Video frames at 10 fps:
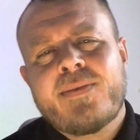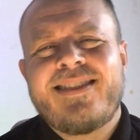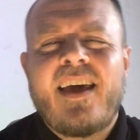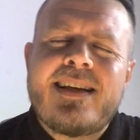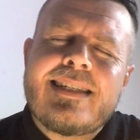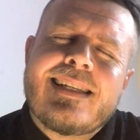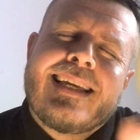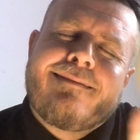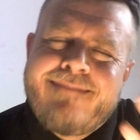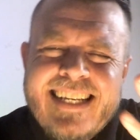Now this
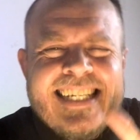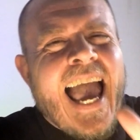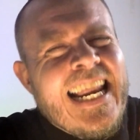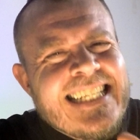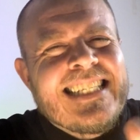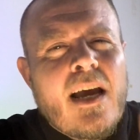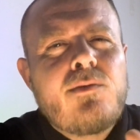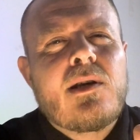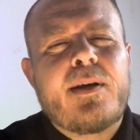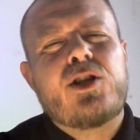this kind of
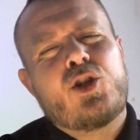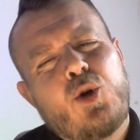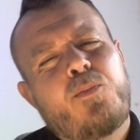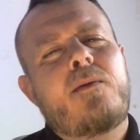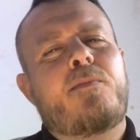sounds a bit stupid,